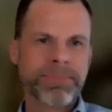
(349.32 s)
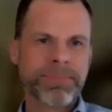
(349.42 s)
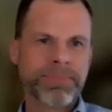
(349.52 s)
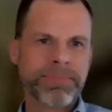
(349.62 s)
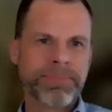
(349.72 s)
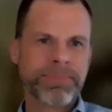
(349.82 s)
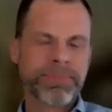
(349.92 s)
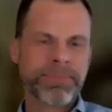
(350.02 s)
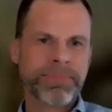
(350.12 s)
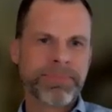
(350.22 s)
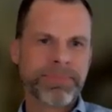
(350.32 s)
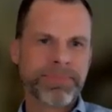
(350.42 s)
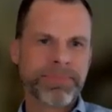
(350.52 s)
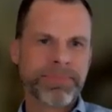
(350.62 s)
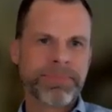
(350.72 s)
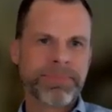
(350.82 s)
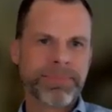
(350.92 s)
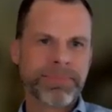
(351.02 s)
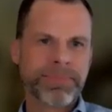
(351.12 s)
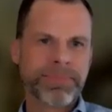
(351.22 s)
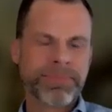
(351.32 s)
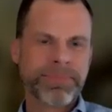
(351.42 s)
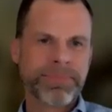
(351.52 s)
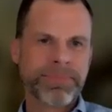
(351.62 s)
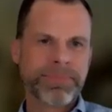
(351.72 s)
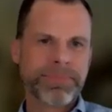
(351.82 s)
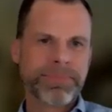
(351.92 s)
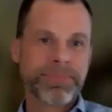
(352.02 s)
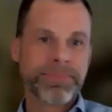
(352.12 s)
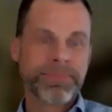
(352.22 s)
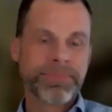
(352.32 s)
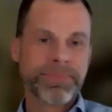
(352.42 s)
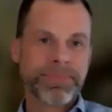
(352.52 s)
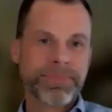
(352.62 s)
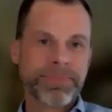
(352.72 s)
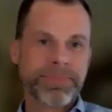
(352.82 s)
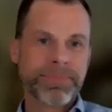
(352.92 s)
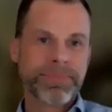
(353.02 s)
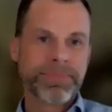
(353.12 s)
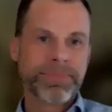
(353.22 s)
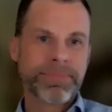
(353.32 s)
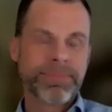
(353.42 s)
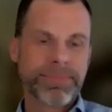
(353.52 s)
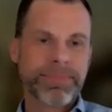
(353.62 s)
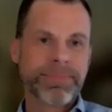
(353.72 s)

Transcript: (silent)